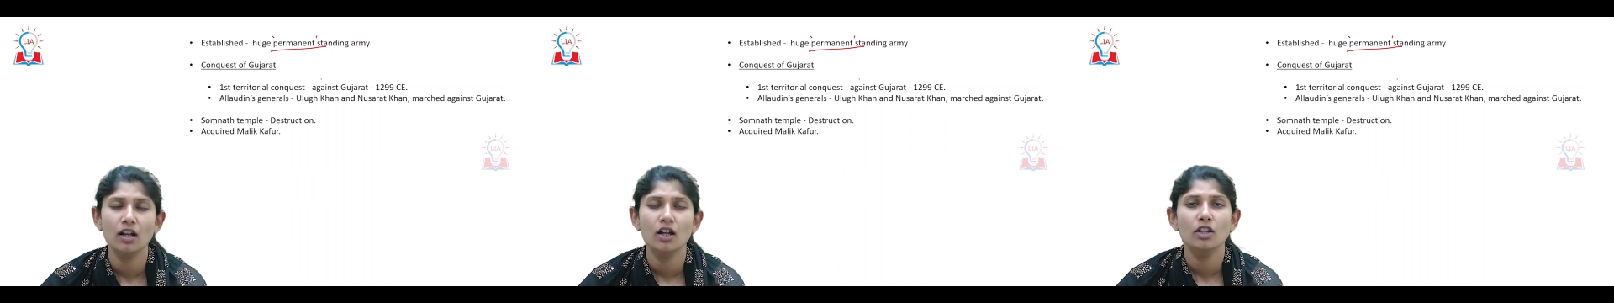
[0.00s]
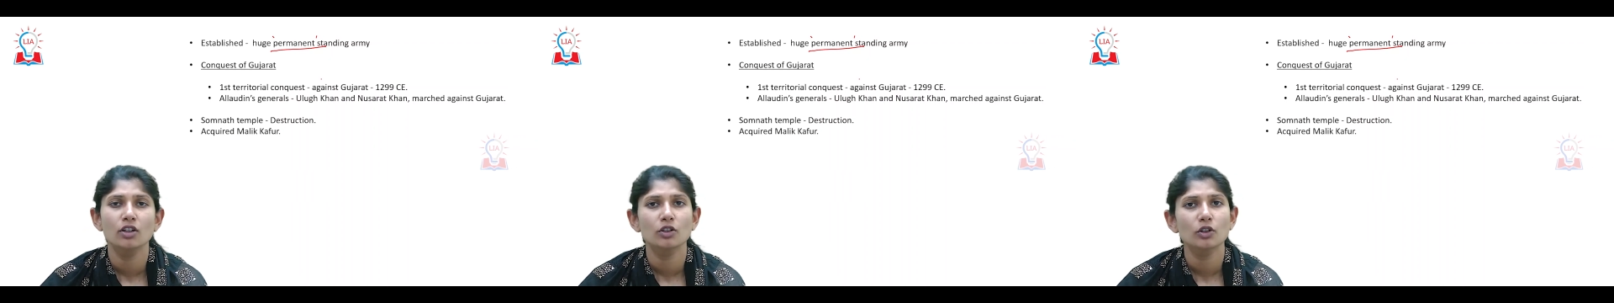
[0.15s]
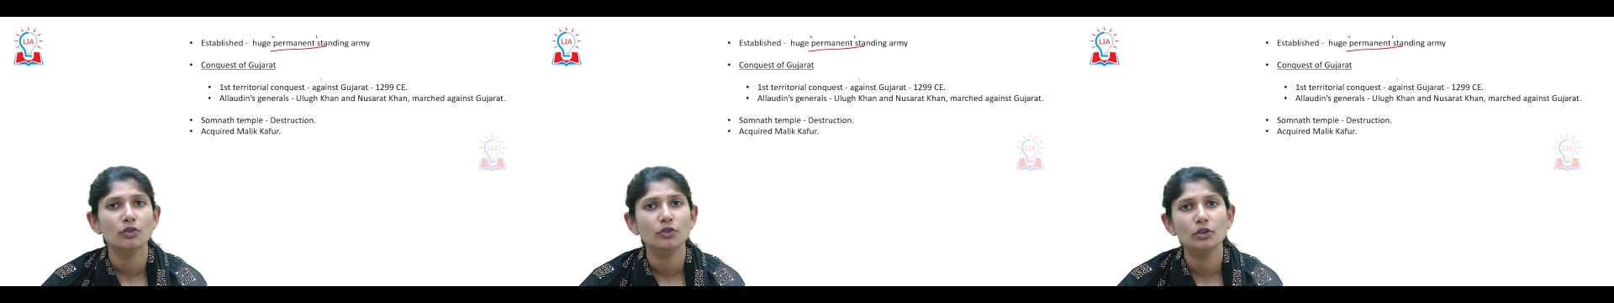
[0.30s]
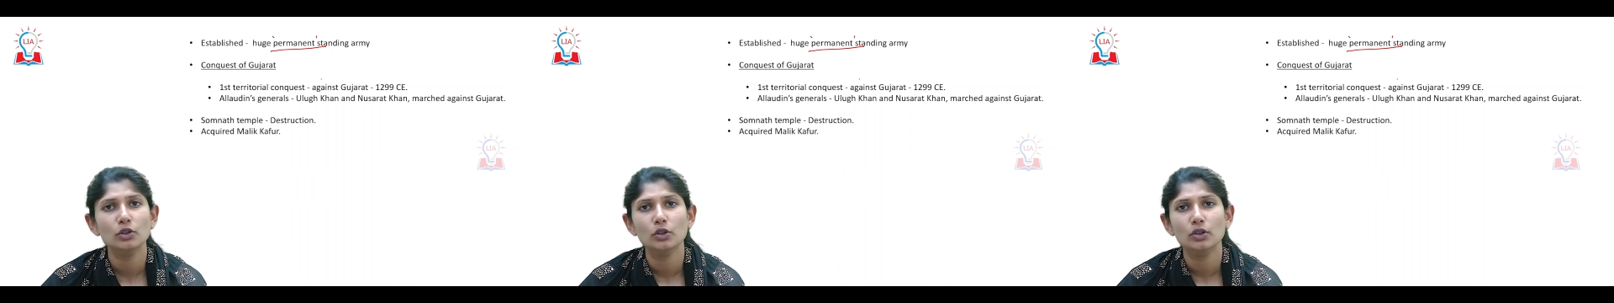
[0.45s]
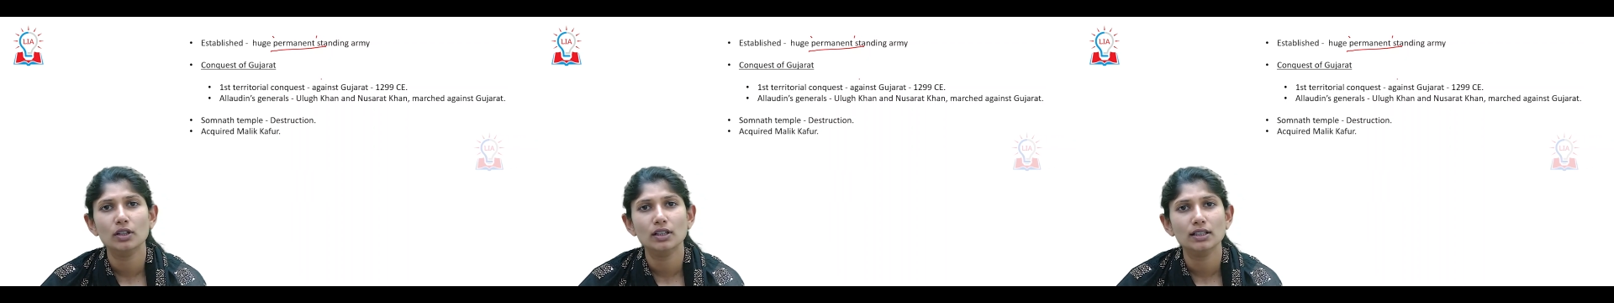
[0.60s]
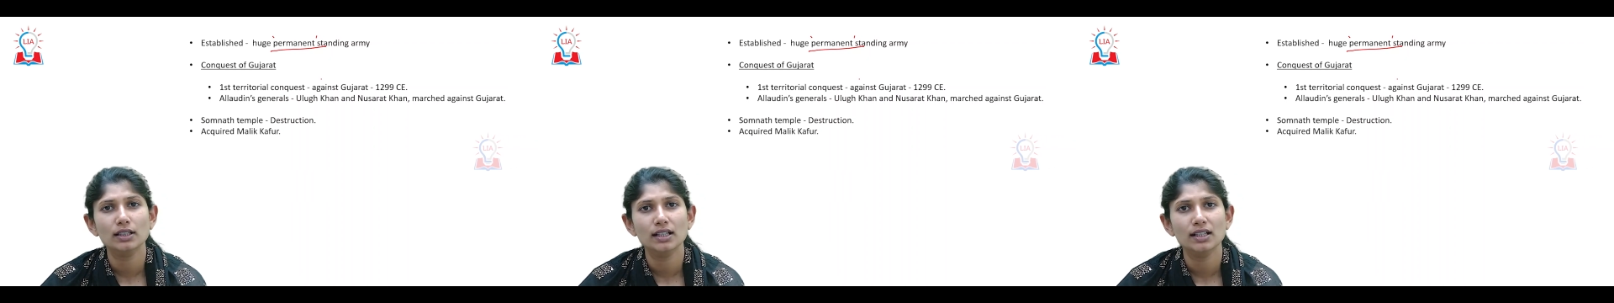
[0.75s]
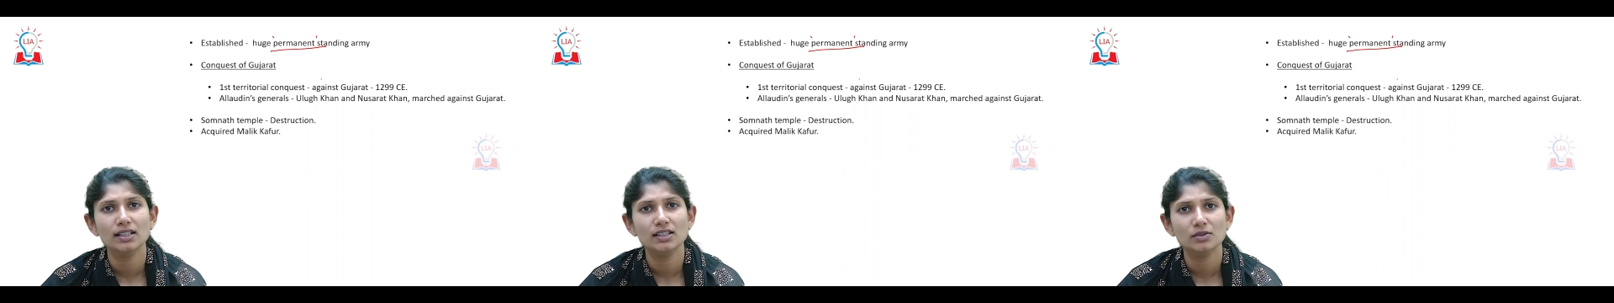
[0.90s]
Now, if you look at
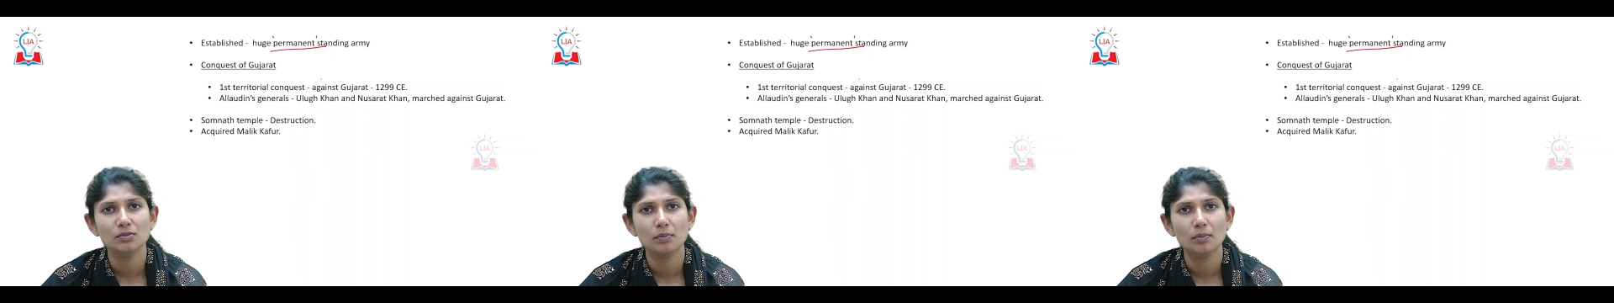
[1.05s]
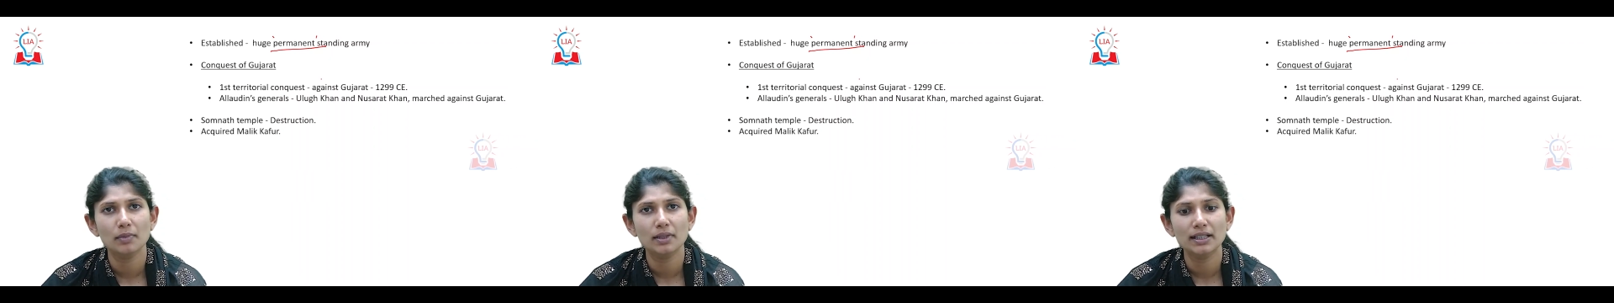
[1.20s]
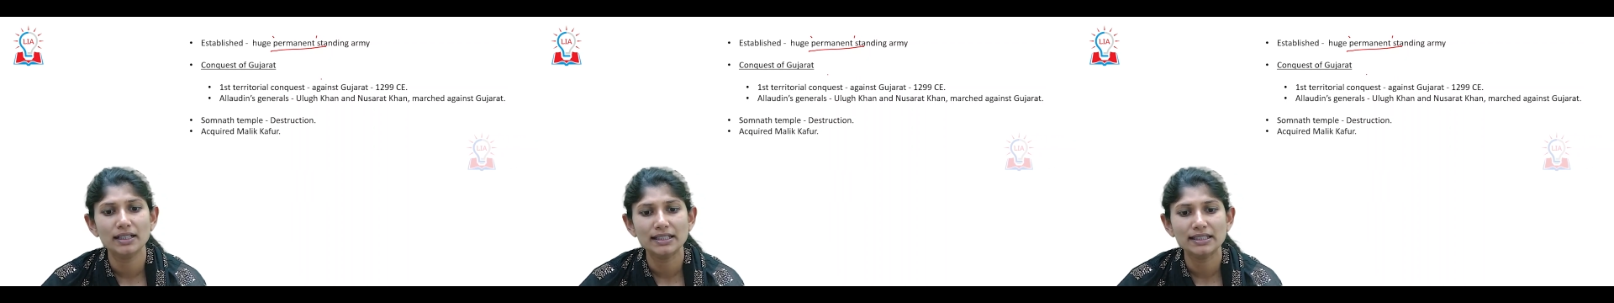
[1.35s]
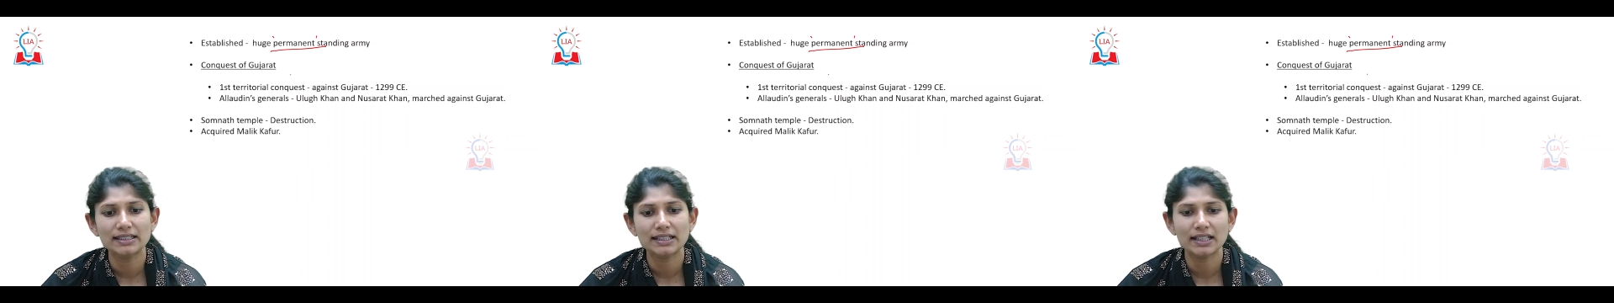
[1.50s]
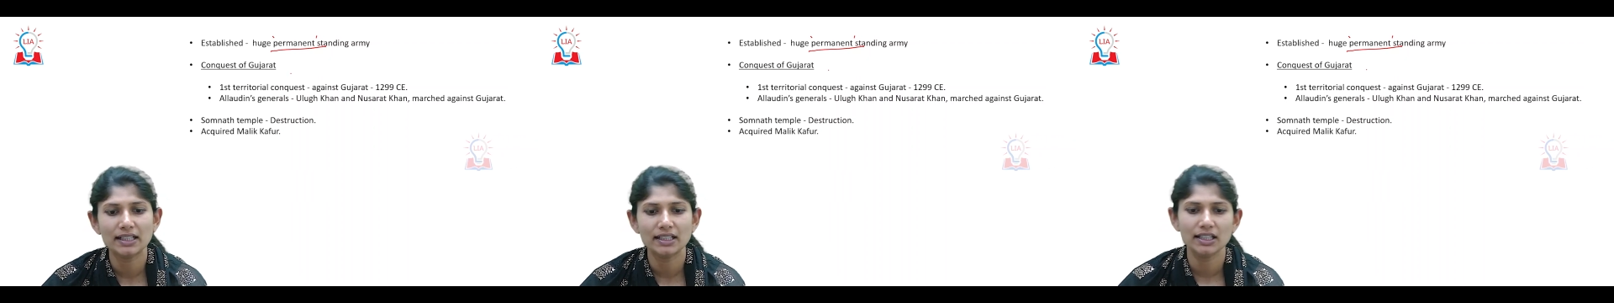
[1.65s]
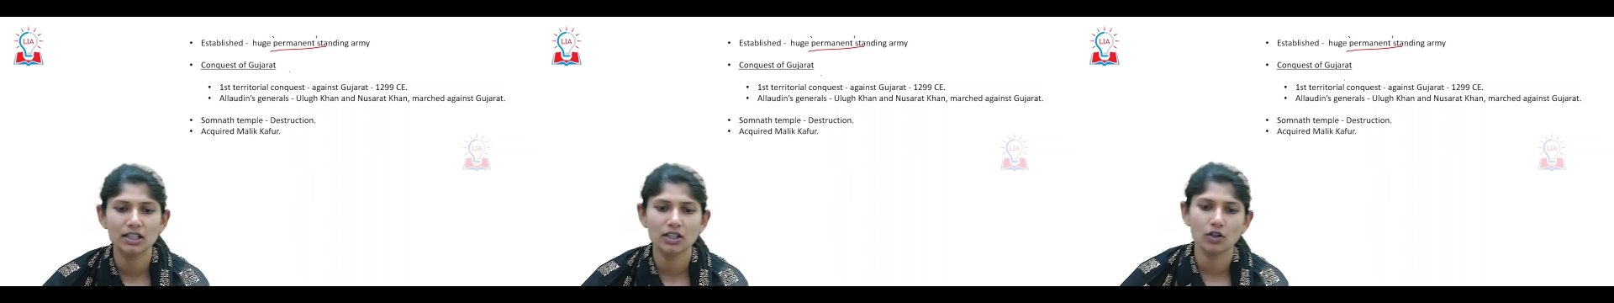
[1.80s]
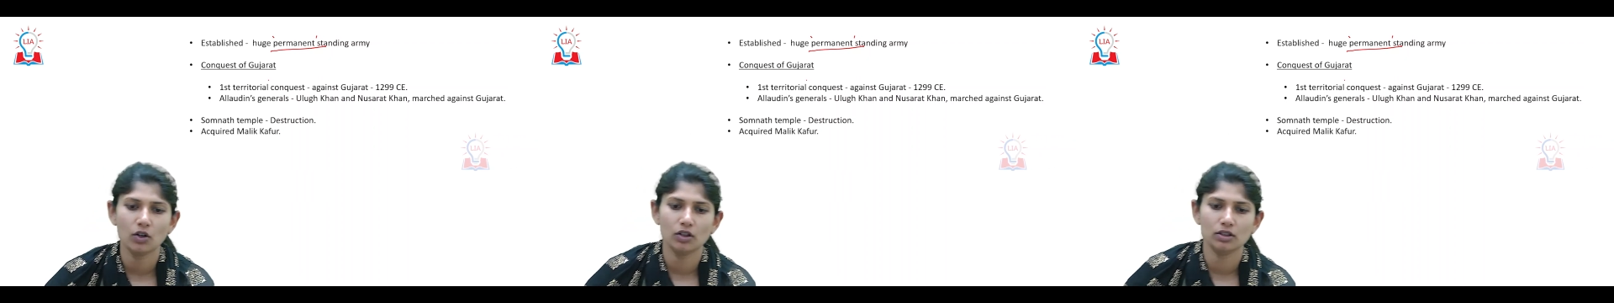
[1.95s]
his military
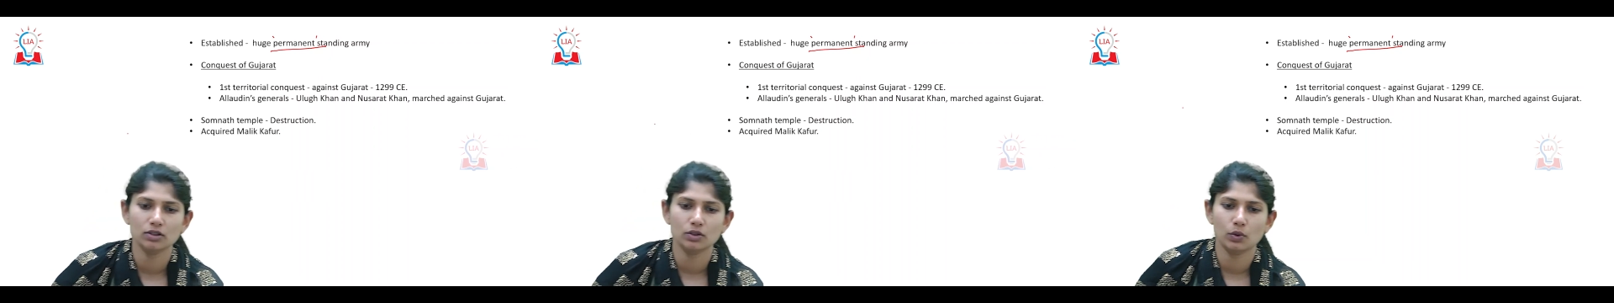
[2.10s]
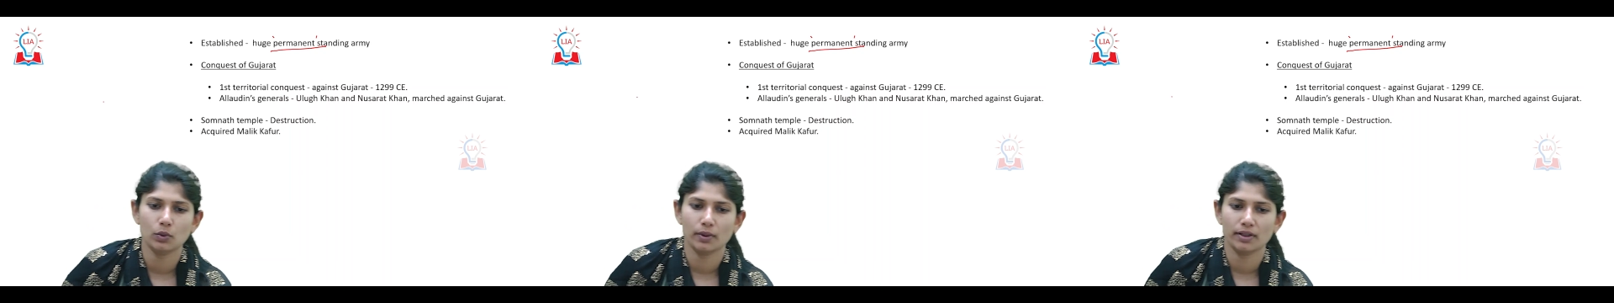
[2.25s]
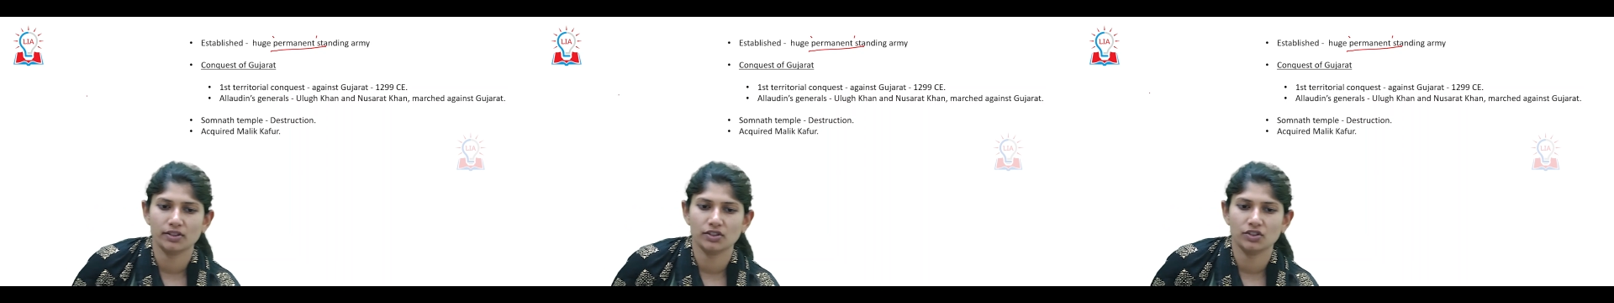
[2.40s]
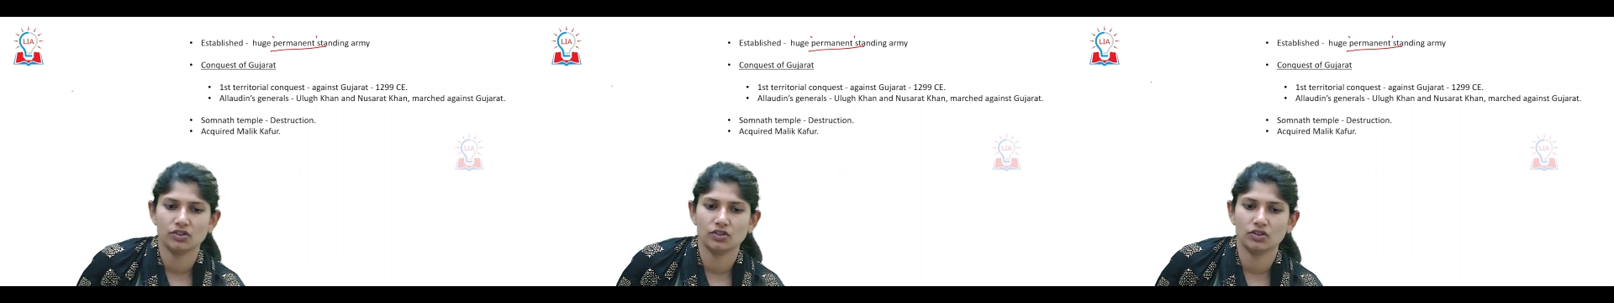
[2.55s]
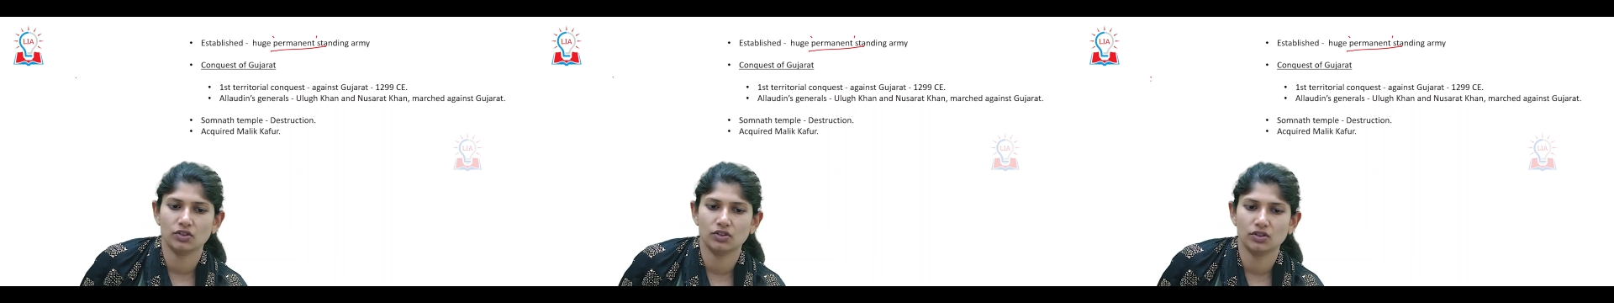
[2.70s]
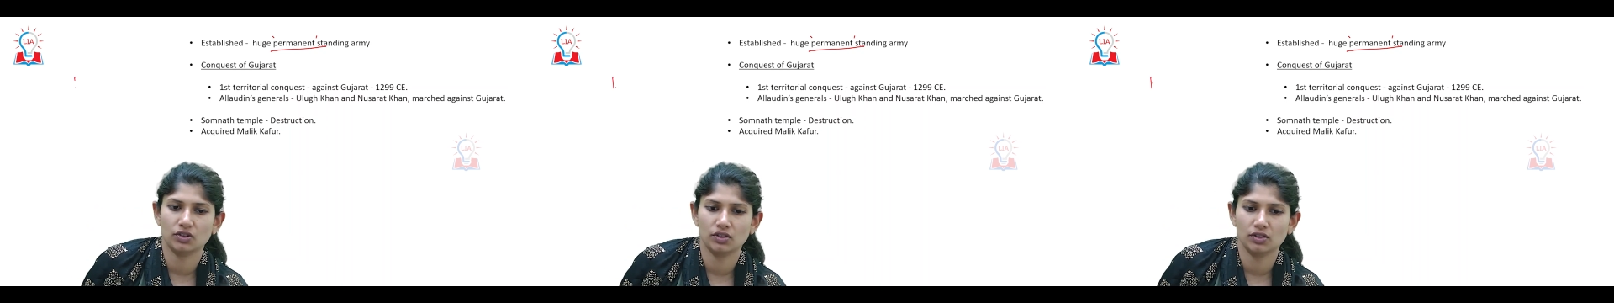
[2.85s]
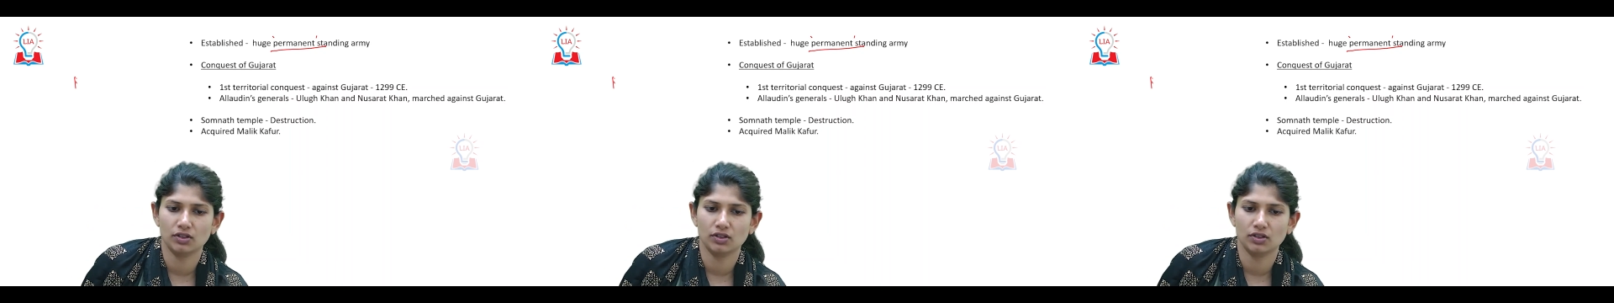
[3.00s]
conquests.